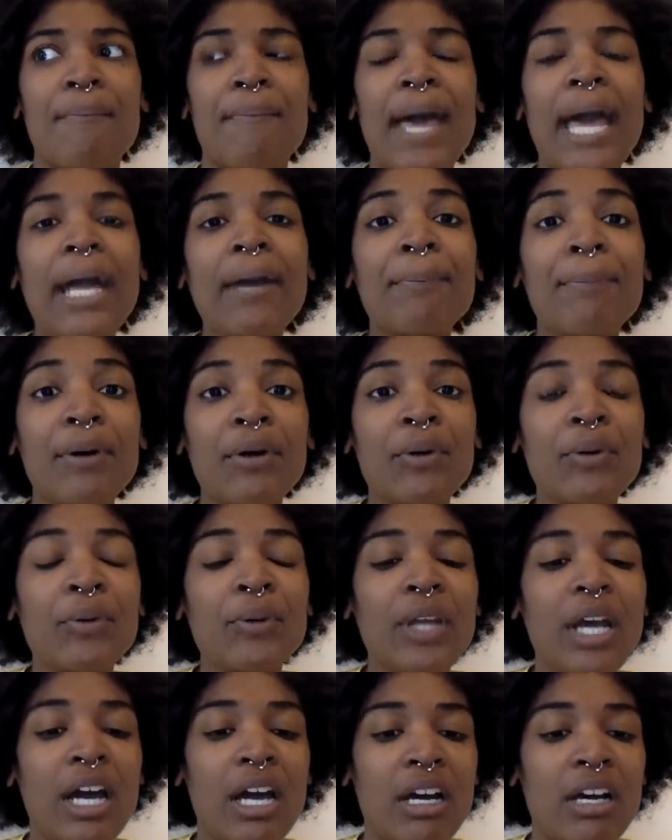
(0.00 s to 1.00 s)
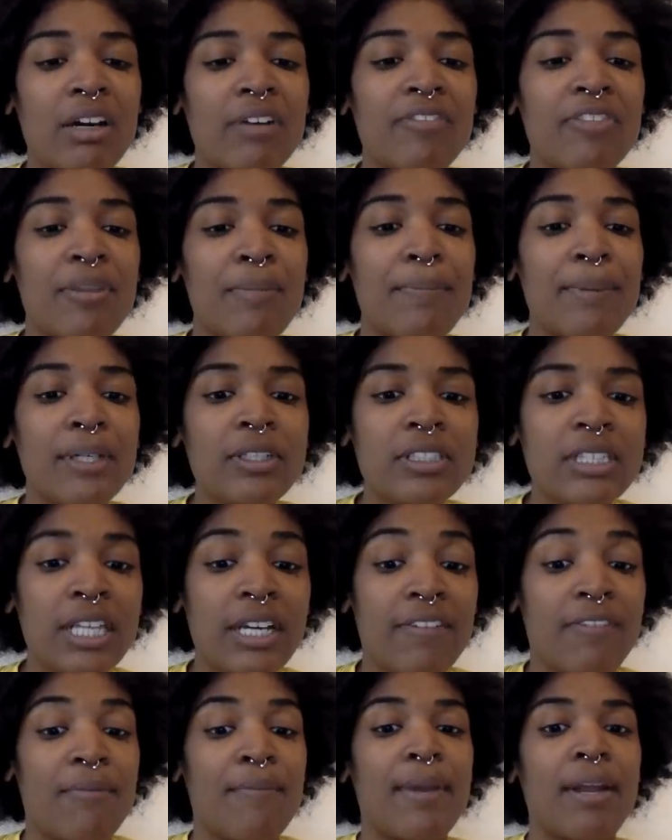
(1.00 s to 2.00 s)
backbone of the building
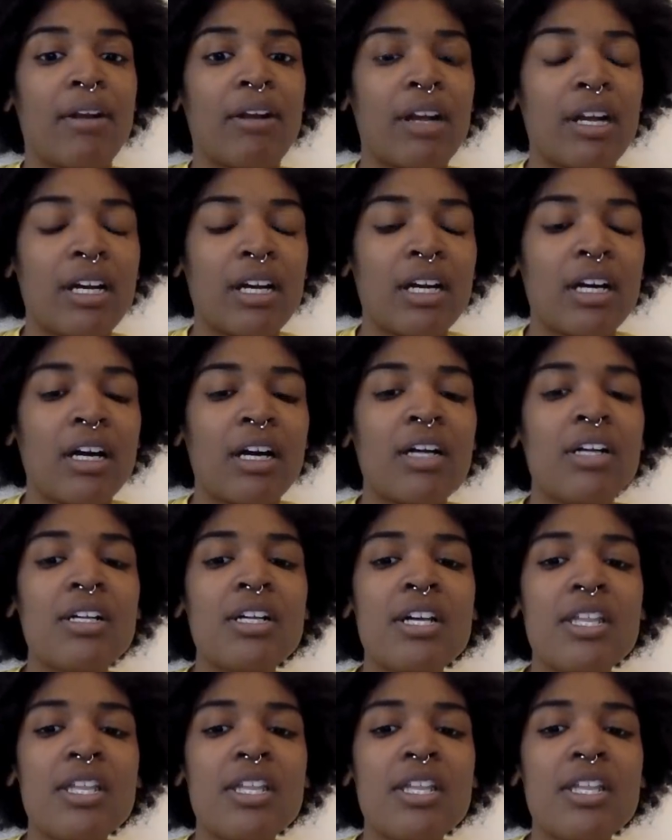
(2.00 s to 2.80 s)
of America,